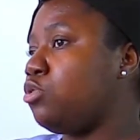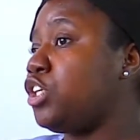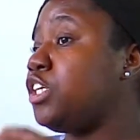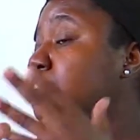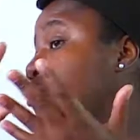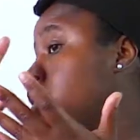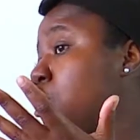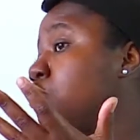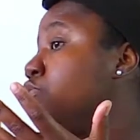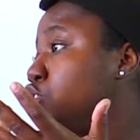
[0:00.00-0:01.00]
changing the
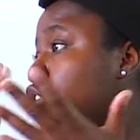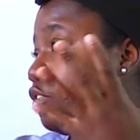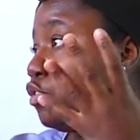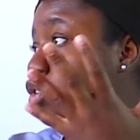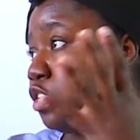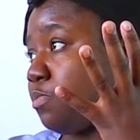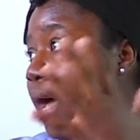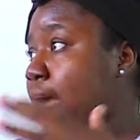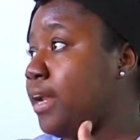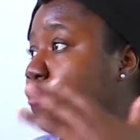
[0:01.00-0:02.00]
curvature of your
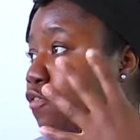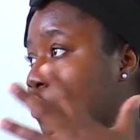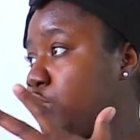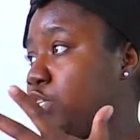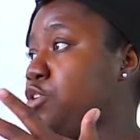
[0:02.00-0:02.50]
spine or forcing